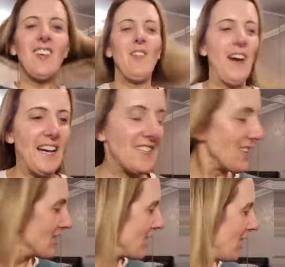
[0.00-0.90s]
Right,
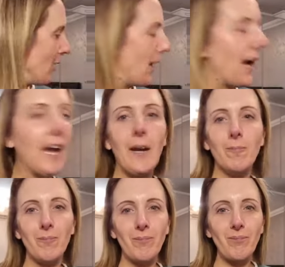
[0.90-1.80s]
so
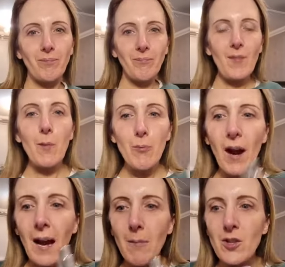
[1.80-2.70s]

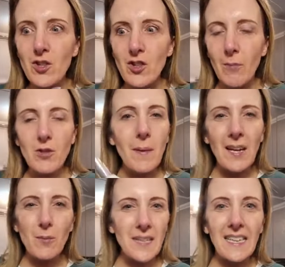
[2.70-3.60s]
primer just stops your
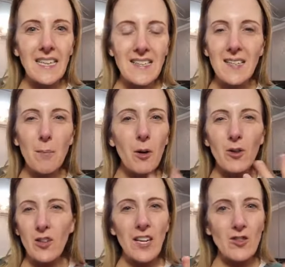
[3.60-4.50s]
makeup sinking into your
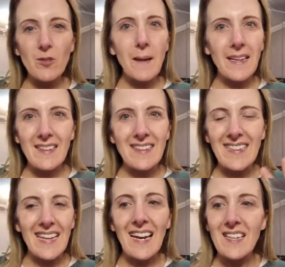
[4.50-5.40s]
pores and it just makes it
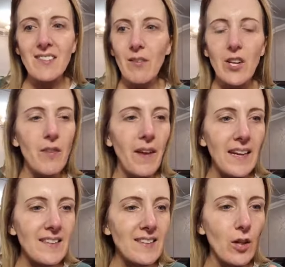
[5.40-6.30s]
sit nicer on your
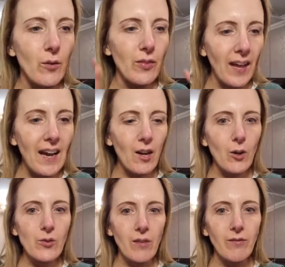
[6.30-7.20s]
face. So that
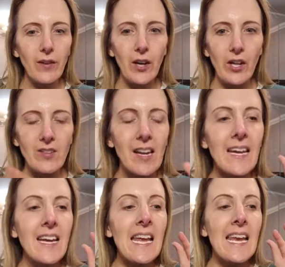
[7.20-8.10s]
goes on first.
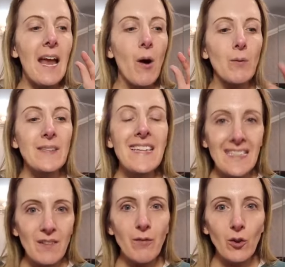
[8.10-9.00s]
Now, I was
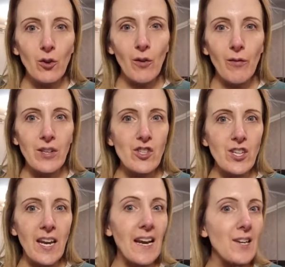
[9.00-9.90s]
needing full coverage
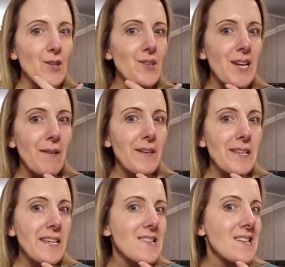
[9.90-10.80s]
today just to get rid of
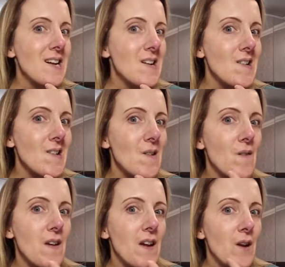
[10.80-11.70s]
this kind of
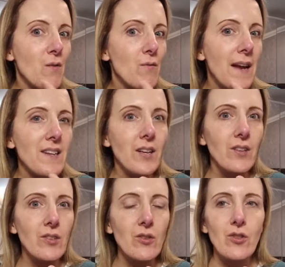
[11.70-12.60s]

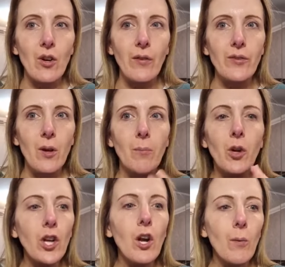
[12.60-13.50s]
redness and stuff. So I'm
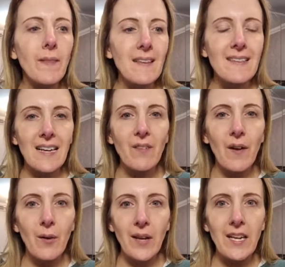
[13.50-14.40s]
going to go with the Stick
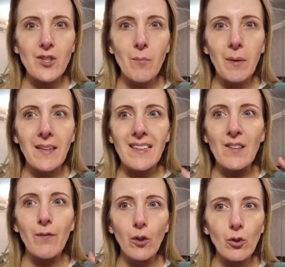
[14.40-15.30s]
foundation because
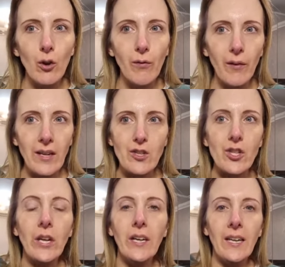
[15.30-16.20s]
it's full
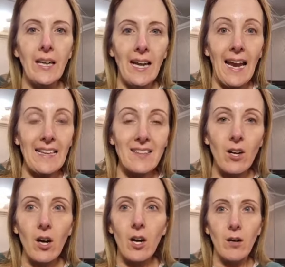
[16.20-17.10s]
coverage. It's
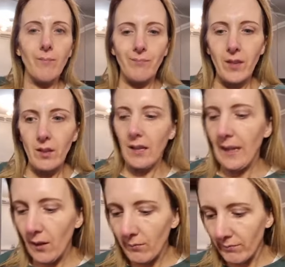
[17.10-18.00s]
got
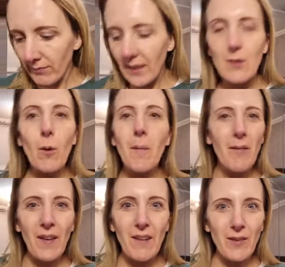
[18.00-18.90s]
like it's one of my
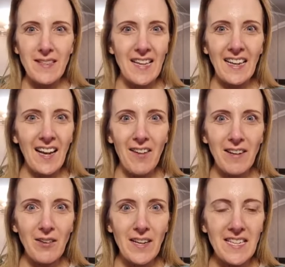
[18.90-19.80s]
favorite skincare
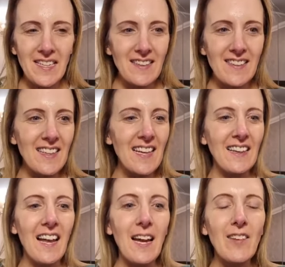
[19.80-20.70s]
ingredients in it.
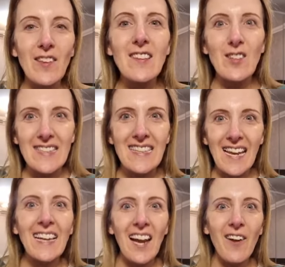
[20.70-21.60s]
Like there's
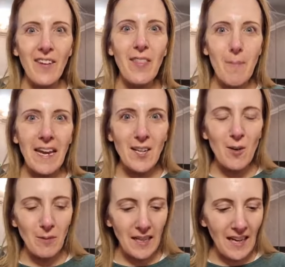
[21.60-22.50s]
skincare in the
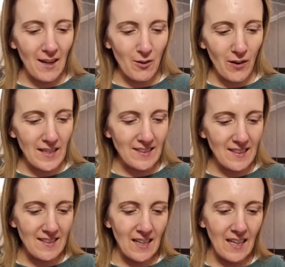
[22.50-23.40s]
makeup. Like how crazy
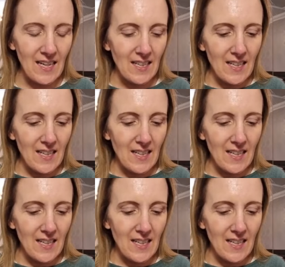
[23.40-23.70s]
is that?